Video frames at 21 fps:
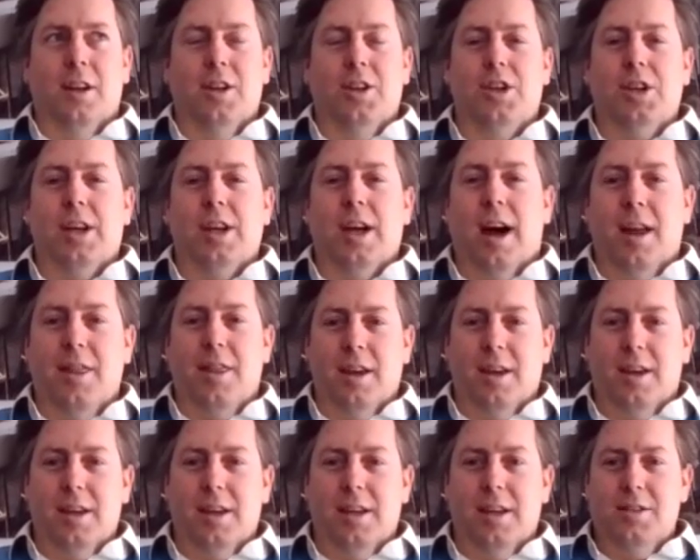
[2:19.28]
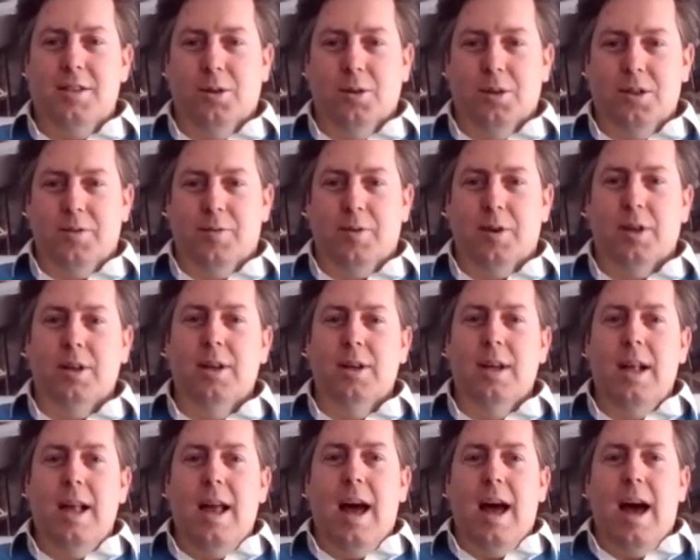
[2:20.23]
technology I think is
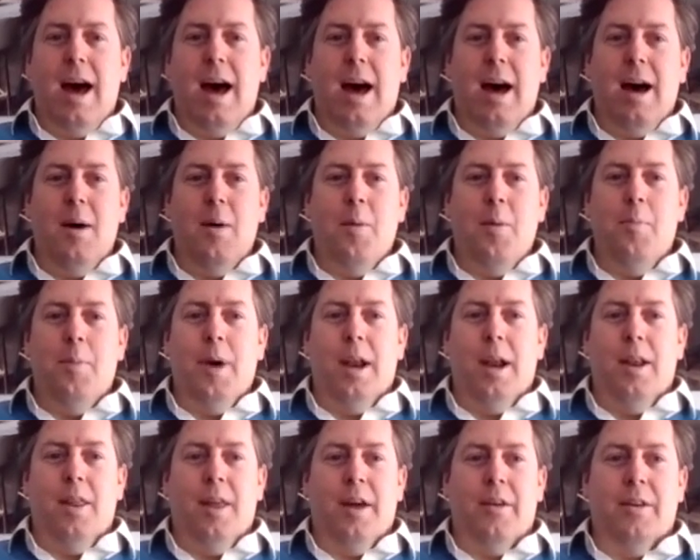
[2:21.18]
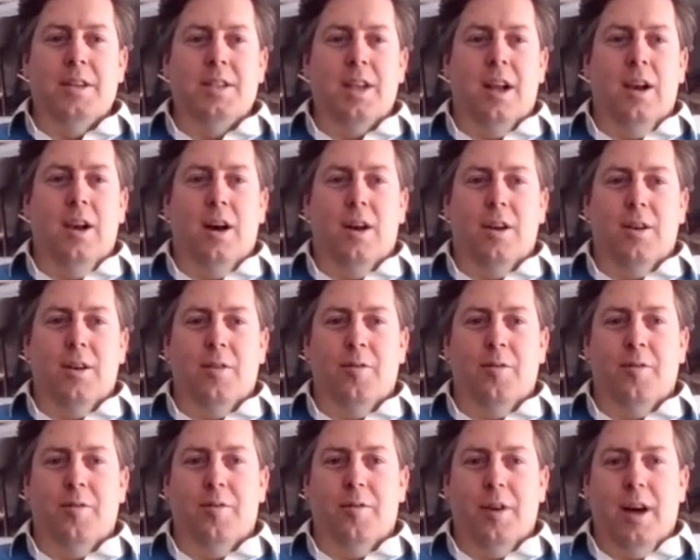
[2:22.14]
useful, but there is a lot
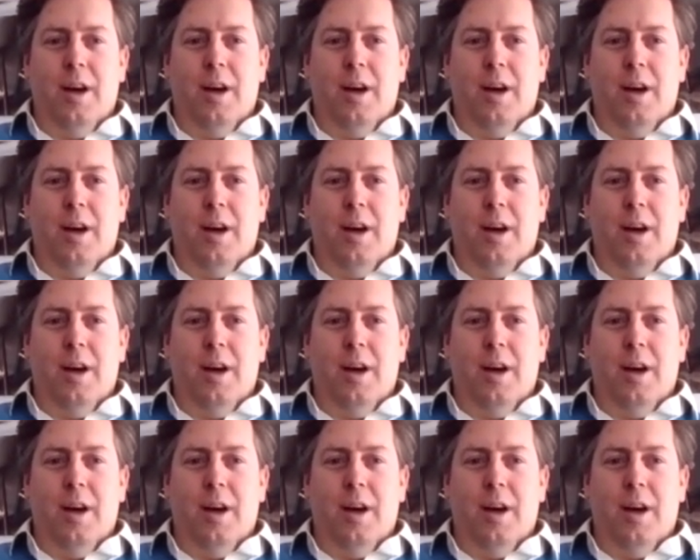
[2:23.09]
of